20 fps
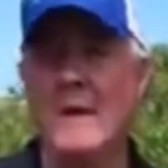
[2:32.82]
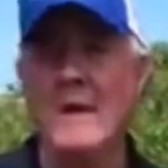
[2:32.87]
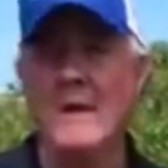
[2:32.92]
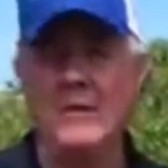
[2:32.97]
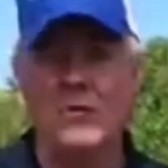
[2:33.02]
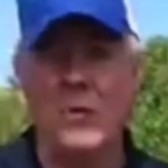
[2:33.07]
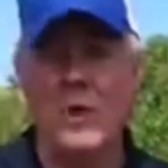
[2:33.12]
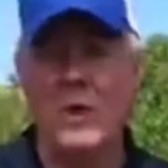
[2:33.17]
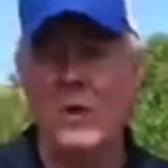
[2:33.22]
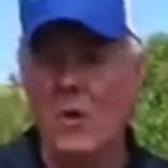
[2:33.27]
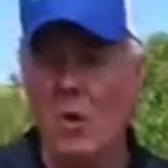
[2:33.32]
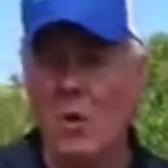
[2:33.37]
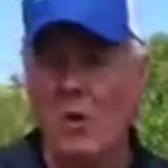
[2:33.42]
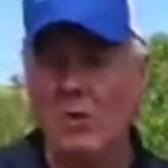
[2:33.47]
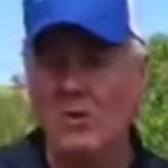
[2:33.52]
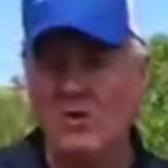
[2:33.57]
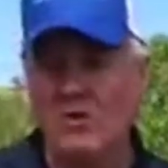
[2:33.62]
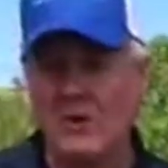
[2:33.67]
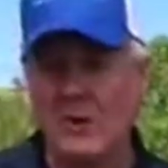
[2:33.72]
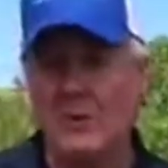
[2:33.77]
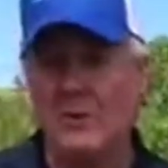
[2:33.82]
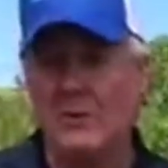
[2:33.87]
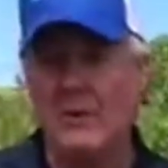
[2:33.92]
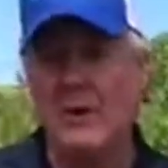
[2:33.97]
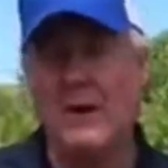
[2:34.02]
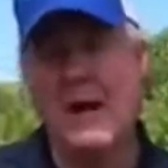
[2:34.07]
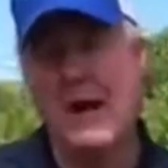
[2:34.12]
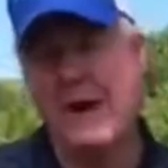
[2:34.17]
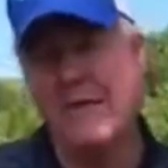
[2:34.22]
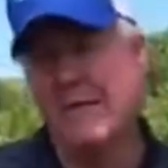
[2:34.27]
So our goal is to
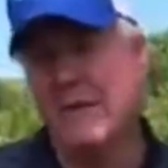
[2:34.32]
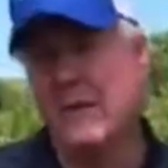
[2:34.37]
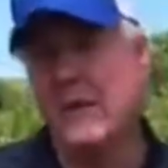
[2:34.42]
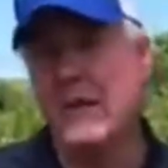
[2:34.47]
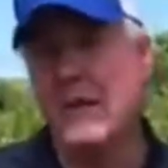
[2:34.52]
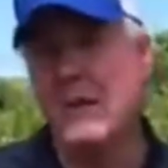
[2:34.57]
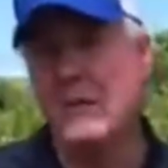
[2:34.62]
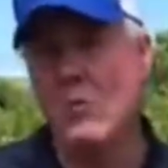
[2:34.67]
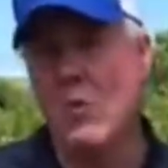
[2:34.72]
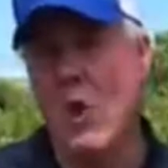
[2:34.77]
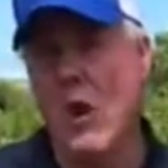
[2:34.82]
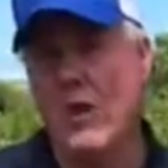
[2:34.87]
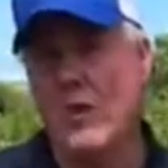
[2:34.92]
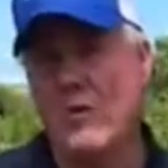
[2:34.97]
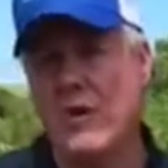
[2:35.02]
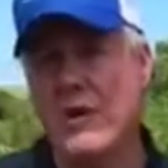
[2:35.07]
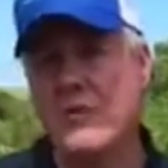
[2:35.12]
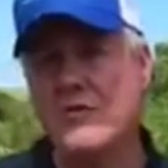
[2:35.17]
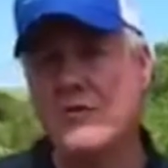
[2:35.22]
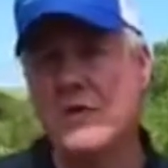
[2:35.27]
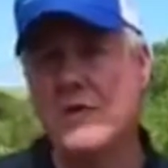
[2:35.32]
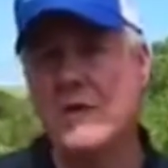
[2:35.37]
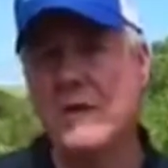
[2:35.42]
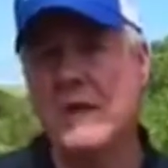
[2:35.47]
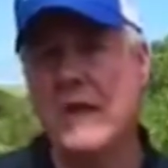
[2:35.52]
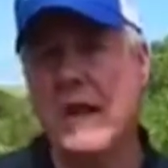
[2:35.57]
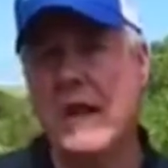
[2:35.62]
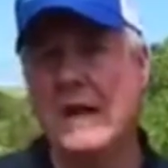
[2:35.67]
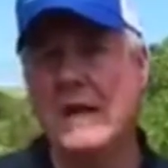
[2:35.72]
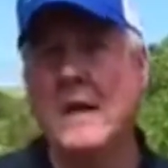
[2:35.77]
have clean water entering the
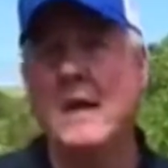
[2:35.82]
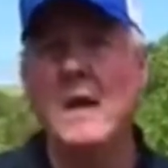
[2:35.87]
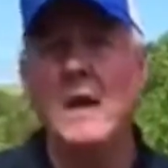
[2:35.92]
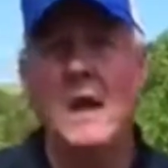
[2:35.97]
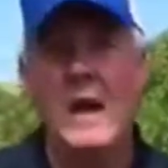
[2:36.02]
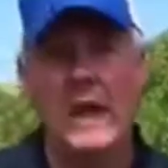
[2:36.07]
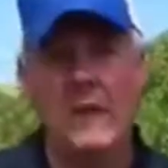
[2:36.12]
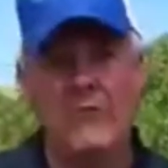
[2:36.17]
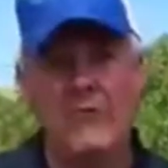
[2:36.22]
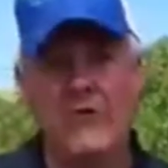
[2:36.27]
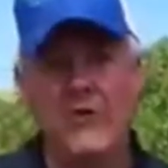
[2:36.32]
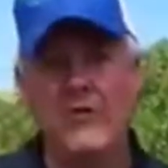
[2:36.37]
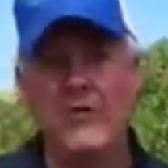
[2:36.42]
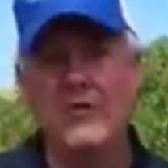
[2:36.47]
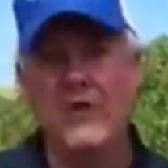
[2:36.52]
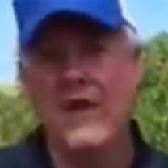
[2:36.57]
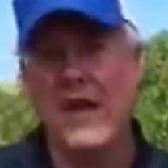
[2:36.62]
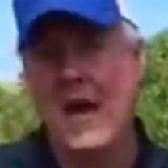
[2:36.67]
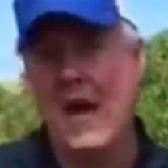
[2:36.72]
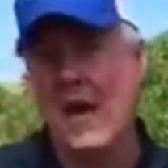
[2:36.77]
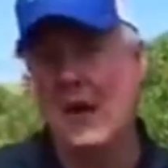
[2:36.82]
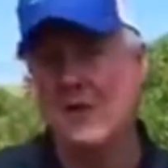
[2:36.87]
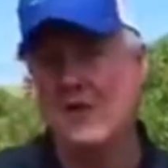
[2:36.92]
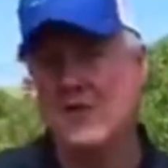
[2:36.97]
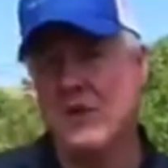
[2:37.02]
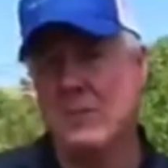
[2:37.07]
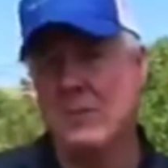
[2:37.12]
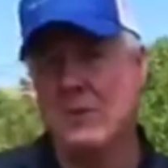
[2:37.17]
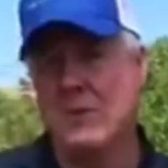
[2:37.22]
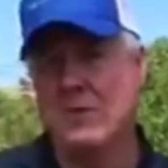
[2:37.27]
lake and reduce the
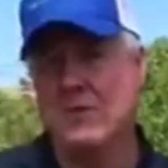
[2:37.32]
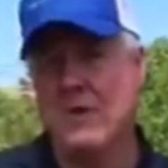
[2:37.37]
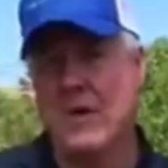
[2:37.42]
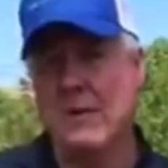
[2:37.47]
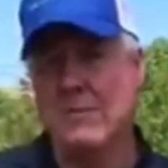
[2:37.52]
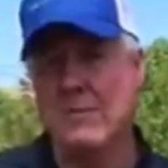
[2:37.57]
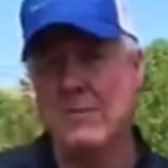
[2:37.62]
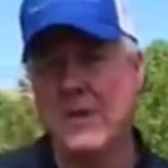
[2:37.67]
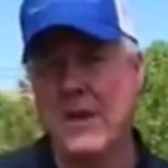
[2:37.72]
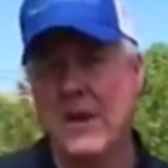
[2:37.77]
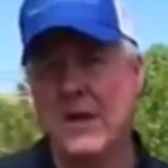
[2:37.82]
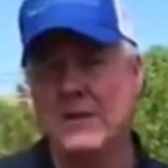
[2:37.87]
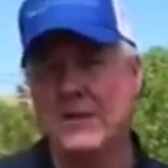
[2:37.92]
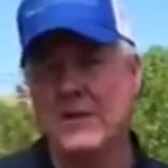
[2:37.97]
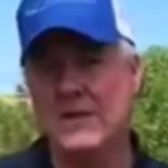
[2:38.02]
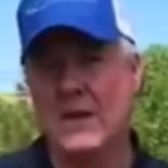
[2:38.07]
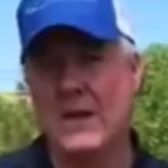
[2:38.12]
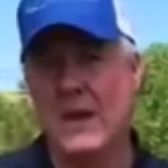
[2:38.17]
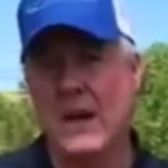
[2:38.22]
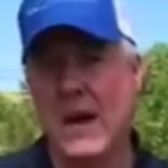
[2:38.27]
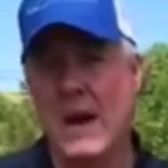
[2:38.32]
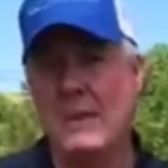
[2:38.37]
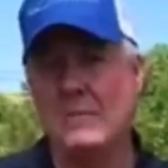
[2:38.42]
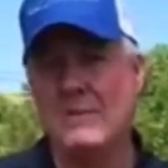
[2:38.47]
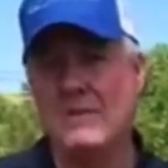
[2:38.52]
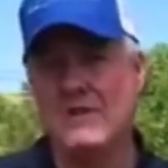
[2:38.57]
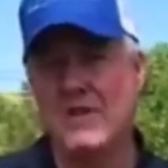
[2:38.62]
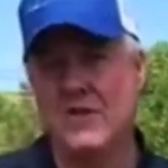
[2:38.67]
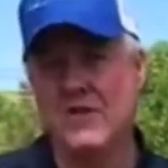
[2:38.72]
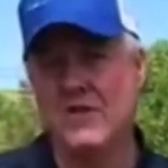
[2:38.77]
algae buildup that
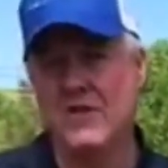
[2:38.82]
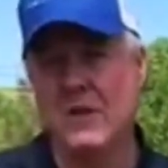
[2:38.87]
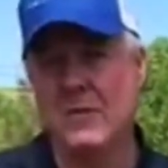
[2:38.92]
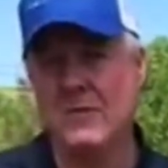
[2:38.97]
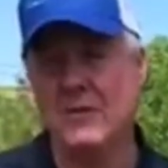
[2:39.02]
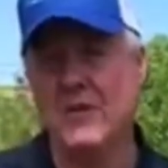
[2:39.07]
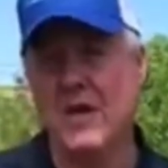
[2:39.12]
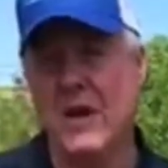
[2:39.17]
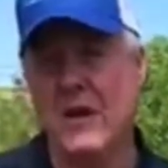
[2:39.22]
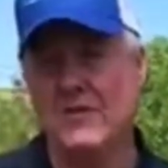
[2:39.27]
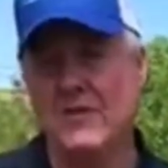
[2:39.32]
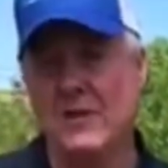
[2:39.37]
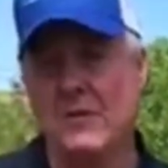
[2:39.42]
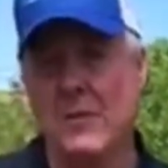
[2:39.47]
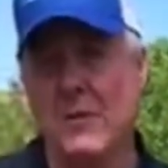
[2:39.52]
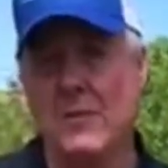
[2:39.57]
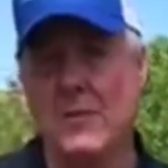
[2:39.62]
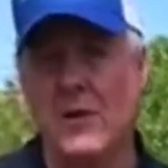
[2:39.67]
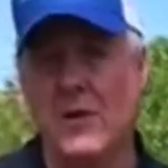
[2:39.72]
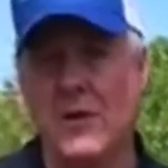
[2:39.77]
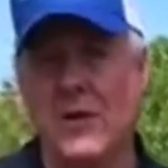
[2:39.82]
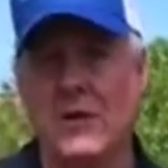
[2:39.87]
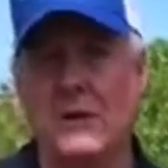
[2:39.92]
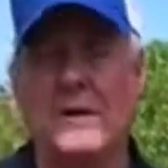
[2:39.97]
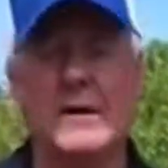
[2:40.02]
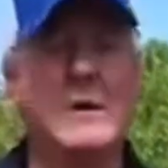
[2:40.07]
happens in the summer period.